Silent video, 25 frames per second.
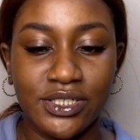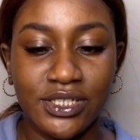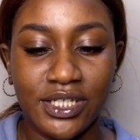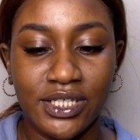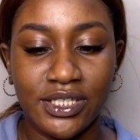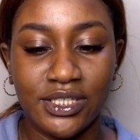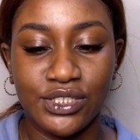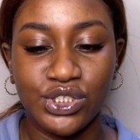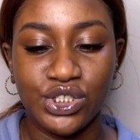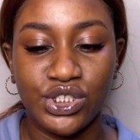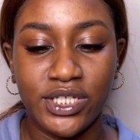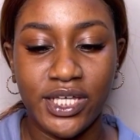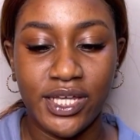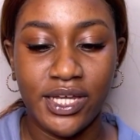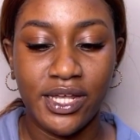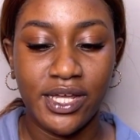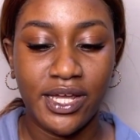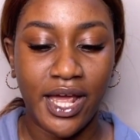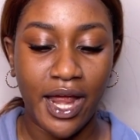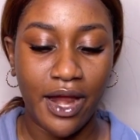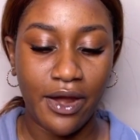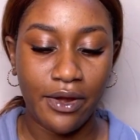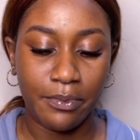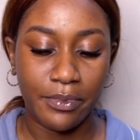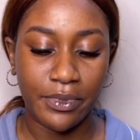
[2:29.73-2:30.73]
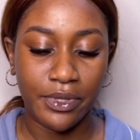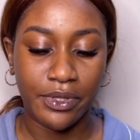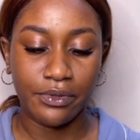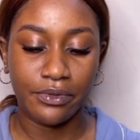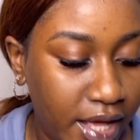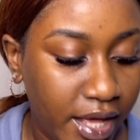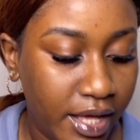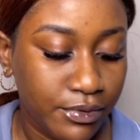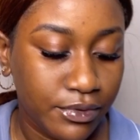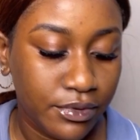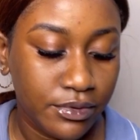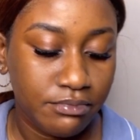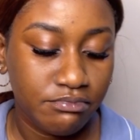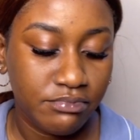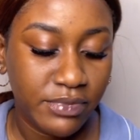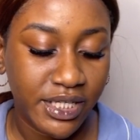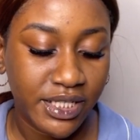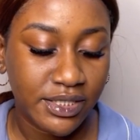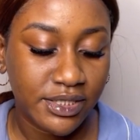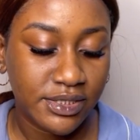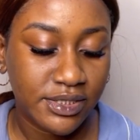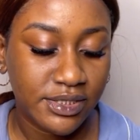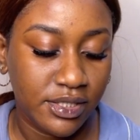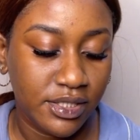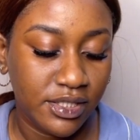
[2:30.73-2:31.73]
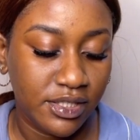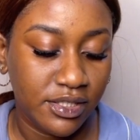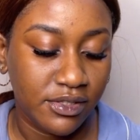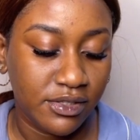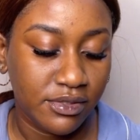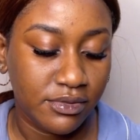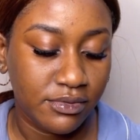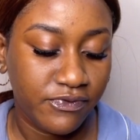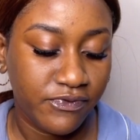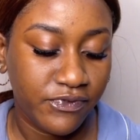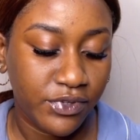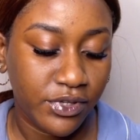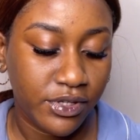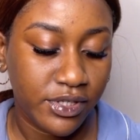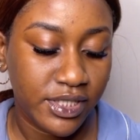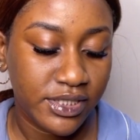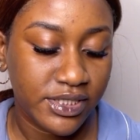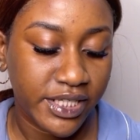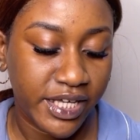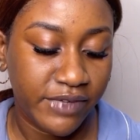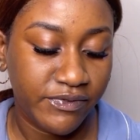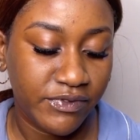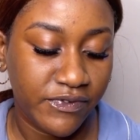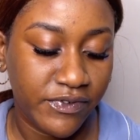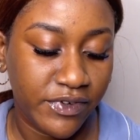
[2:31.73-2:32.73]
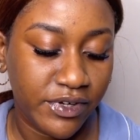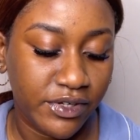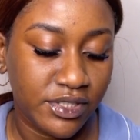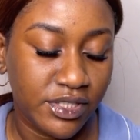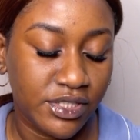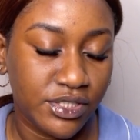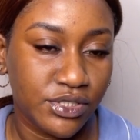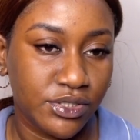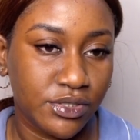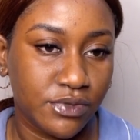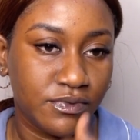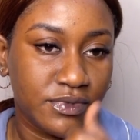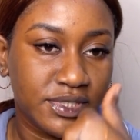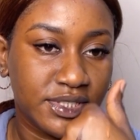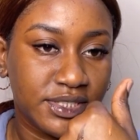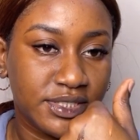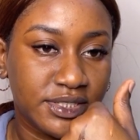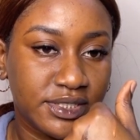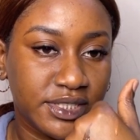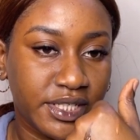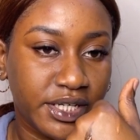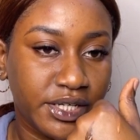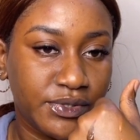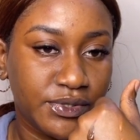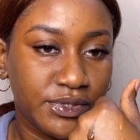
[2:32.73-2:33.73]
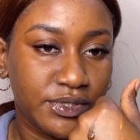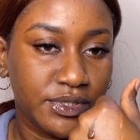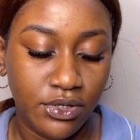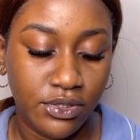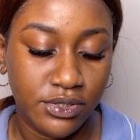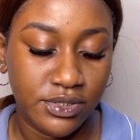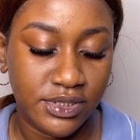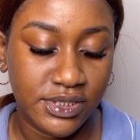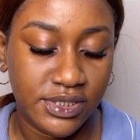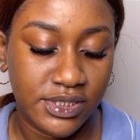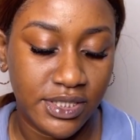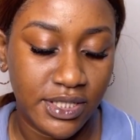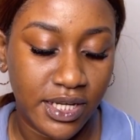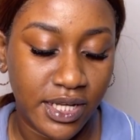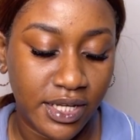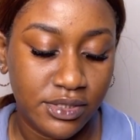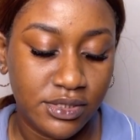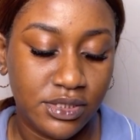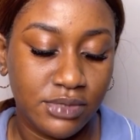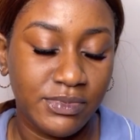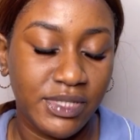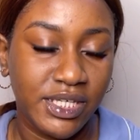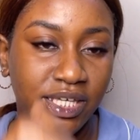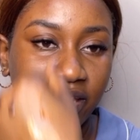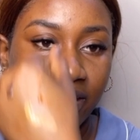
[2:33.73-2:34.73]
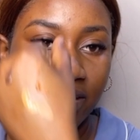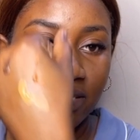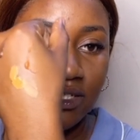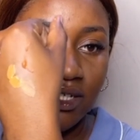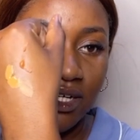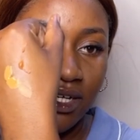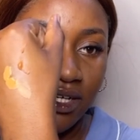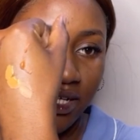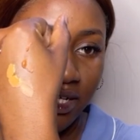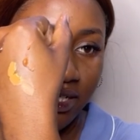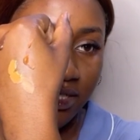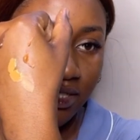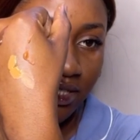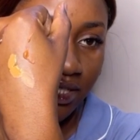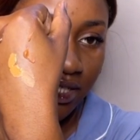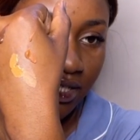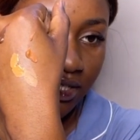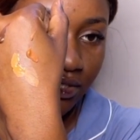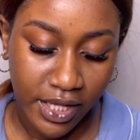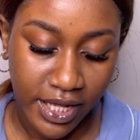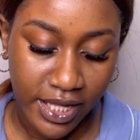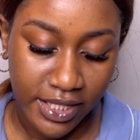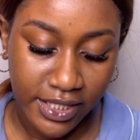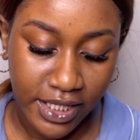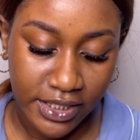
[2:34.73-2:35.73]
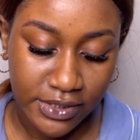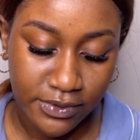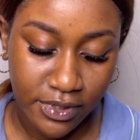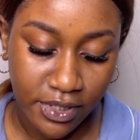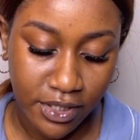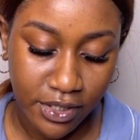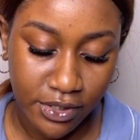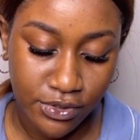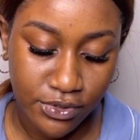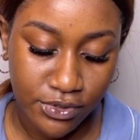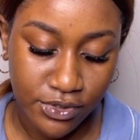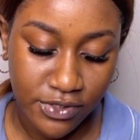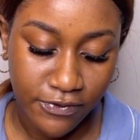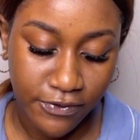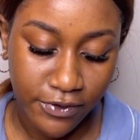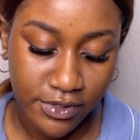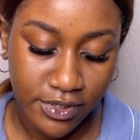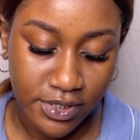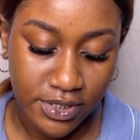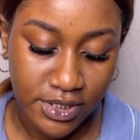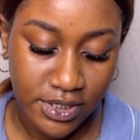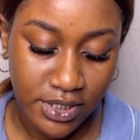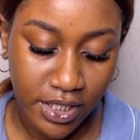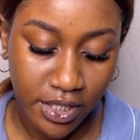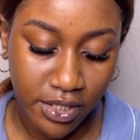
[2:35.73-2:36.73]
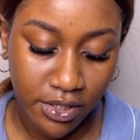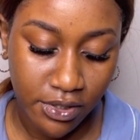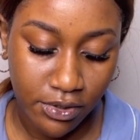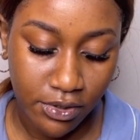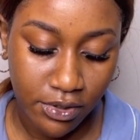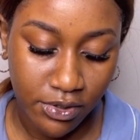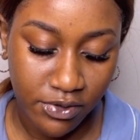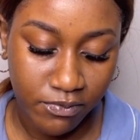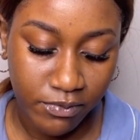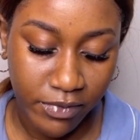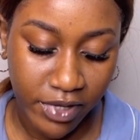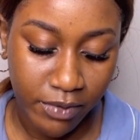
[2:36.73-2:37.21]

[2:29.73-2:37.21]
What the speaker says: in the shade Caramel. I will mix the Flawless Ivy foundation with the Zaran concealer to make a darker shade, and that's what I'll use for the tail of my